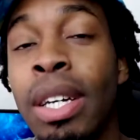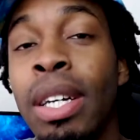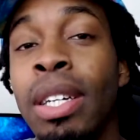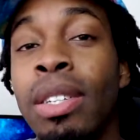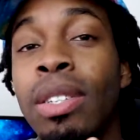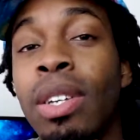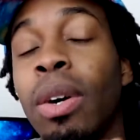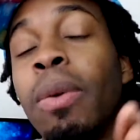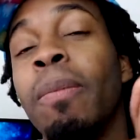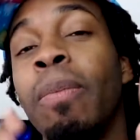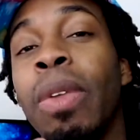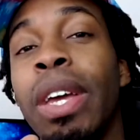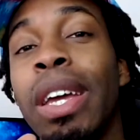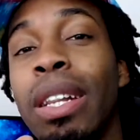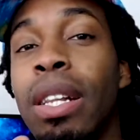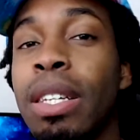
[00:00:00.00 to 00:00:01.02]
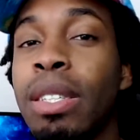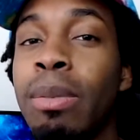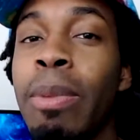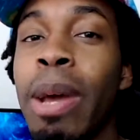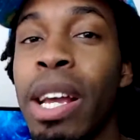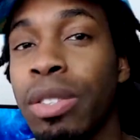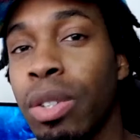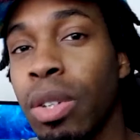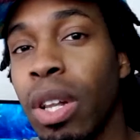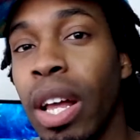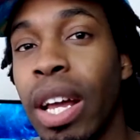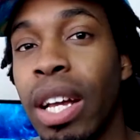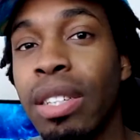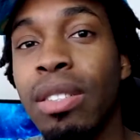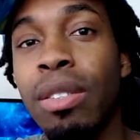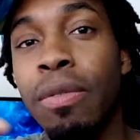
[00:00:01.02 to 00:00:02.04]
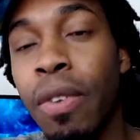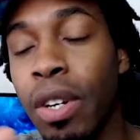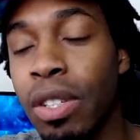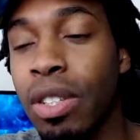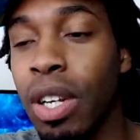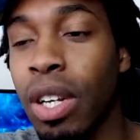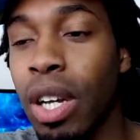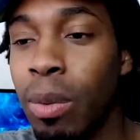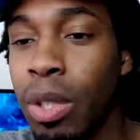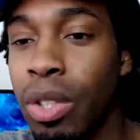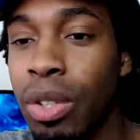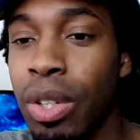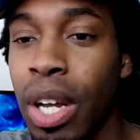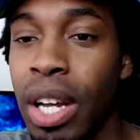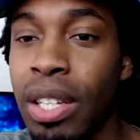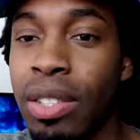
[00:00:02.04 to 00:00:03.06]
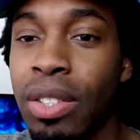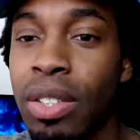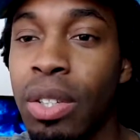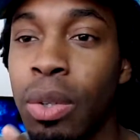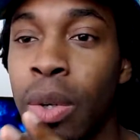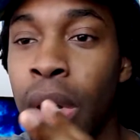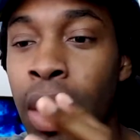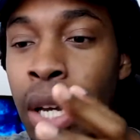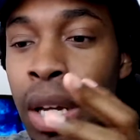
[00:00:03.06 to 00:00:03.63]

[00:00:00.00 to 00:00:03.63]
So, in this masterclass, the first thing I want you guys to